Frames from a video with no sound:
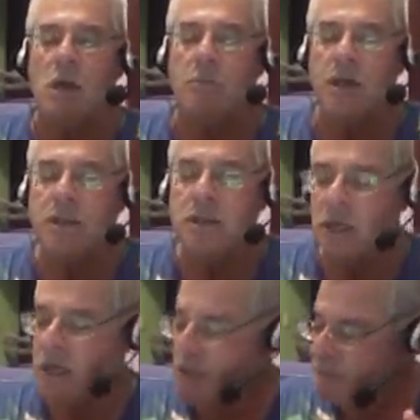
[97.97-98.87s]
But
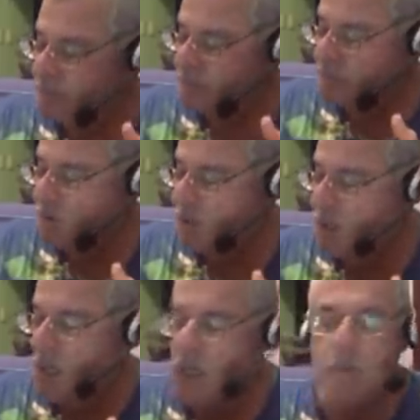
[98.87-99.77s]

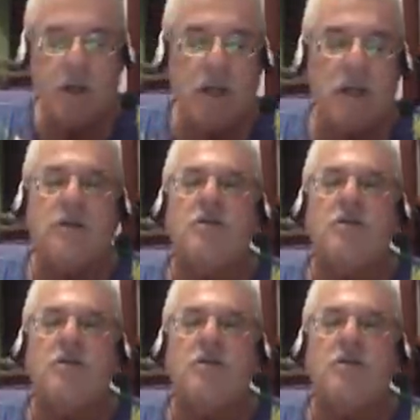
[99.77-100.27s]
anybody that's